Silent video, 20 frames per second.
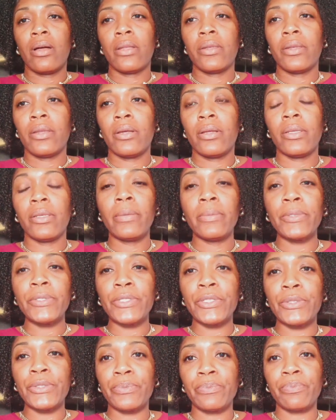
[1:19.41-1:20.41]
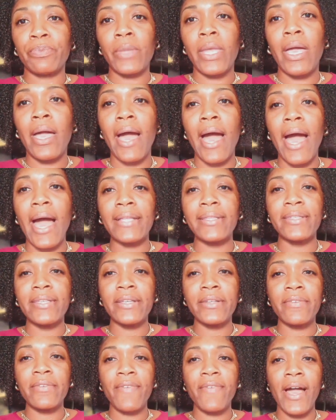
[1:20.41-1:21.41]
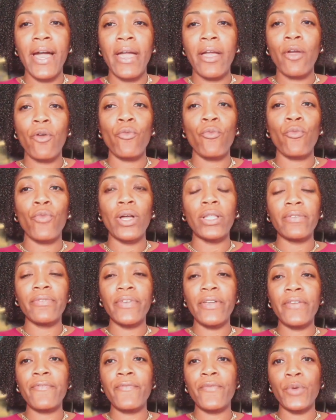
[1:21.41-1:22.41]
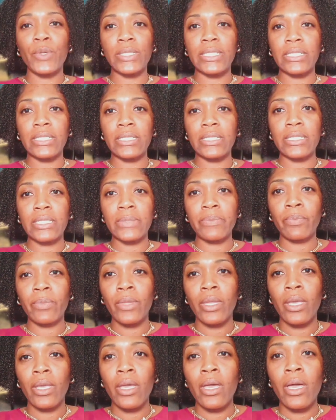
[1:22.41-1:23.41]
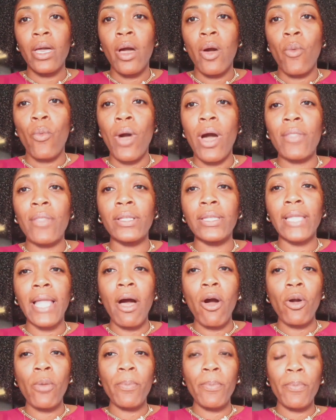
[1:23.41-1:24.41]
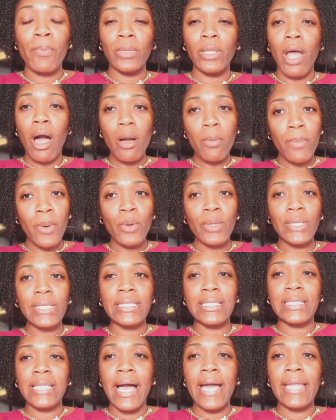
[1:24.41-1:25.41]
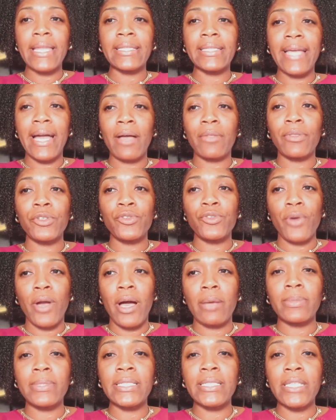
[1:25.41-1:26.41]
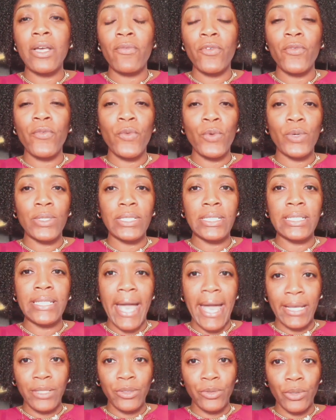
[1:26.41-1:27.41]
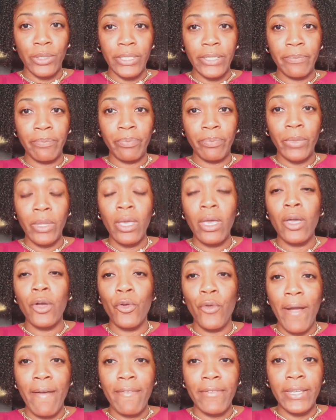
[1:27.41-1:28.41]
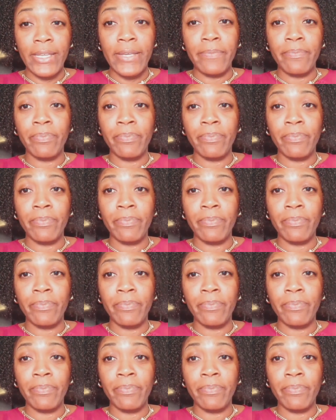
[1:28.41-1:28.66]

Number 2, identifying relevant forces. While the log boat is sliding down the drop, several forces act on it. Gravity